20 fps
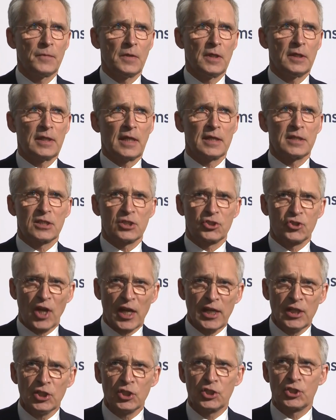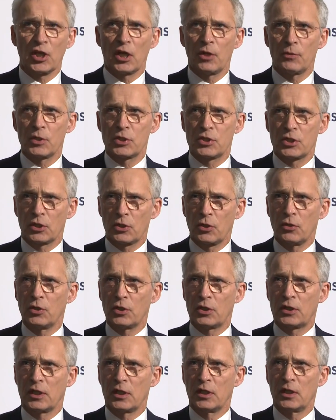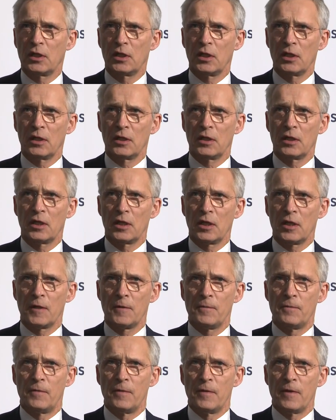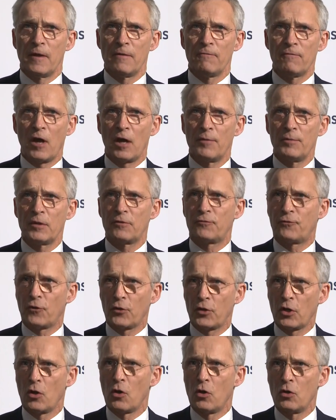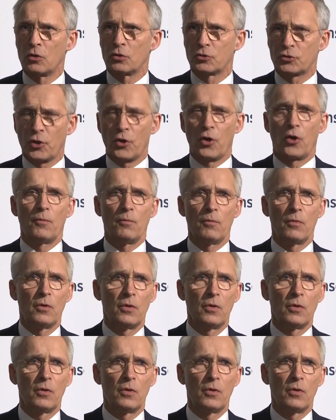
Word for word: it has changed our security environment for the long term.